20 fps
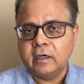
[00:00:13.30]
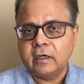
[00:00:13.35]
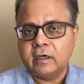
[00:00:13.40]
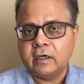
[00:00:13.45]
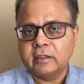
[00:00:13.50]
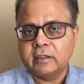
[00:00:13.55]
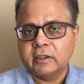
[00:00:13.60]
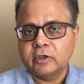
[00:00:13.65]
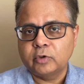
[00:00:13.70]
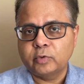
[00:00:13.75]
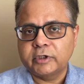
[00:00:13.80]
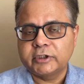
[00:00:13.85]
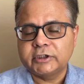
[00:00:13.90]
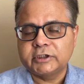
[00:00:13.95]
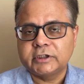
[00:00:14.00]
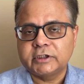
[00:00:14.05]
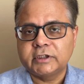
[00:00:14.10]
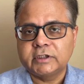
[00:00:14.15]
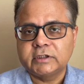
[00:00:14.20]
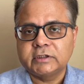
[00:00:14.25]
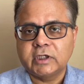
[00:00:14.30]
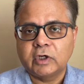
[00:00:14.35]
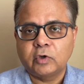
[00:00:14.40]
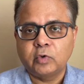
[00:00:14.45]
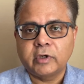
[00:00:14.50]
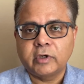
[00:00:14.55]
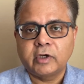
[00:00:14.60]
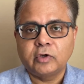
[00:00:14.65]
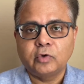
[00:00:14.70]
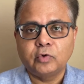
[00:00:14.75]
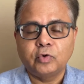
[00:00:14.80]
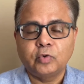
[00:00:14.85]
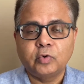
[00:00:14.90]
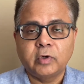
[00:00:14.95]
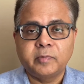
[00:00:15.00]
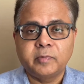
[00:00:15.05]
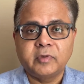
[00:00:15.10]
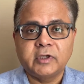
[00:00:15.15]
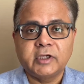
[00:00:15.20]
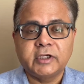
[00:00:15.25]
And the question is, how can you do
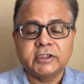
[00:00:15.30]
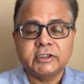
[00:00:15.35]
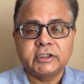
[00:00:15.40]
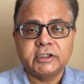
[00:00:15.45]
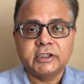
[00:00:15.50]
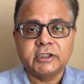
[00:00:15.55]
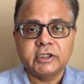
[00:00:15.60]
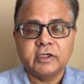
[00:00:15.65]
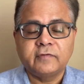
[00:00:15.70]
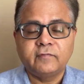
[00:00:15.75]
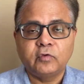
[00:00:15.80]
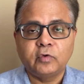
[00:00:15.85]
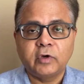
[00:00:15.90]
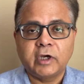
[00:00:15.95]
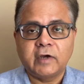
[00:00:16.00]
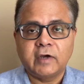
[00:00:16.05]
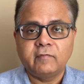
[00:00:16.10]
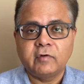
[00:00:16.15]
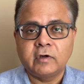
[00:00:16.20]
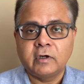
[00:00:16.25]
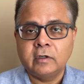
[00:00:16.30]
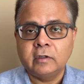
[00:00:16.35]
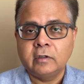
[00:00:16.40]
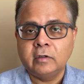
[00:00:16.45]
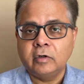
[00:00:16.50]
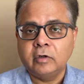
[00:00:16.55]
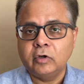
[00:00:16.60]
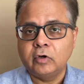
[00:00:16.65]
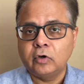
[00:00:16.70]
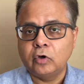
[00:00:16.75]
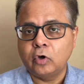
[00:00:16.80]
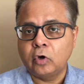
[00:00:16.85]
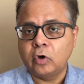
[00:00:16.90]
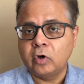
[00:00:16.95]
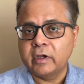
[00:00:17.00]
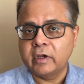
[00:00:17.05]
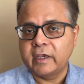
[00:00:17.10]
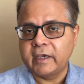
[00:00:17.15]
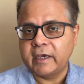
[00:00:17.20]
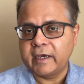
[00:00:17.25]
a PhD if you have a
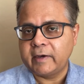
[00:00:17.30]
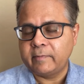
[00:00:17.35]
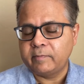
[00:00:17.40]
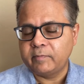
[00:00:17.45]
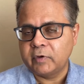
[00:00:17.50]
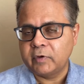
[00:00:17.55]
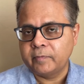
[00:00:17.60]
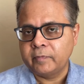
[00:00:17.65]
long gap?